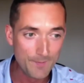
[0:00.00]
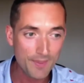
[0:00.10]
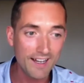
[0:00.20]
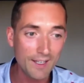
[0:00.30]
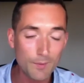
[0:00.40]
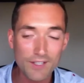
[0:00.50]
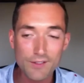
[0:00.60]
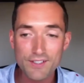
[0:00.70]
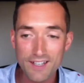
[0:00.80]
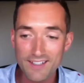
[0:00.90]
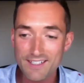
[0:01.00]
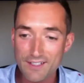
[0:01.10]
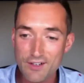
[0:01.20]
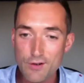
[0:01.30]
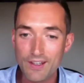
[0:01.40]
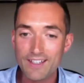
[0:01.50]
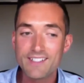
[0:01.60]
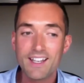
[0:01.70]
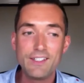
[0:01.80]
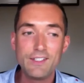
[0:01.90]
And when you start to do
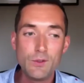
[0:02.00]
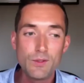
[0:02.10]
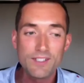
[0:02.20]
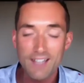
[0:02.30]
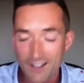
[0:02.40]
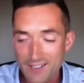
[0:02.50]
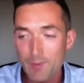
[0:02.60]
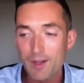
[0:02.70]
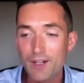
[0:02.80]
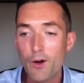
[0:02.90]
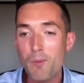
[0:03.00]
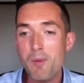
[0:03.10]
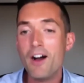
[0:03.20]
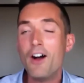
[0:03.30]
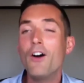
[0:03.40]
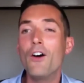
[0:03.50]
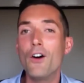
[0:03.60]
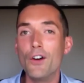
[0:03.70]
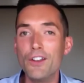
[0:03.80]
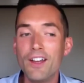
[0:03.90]
this, you start to become
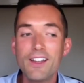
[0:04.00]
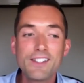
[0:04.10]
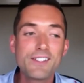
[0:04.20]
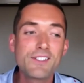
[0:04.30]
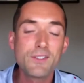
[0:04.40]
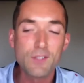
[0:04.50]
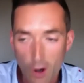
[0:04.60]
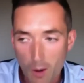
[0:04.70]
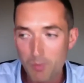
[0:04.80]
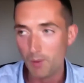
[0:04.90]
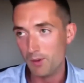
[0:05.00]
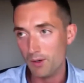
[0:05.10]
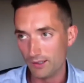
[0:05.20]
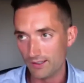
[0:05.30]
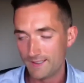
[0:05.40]
unstoppable.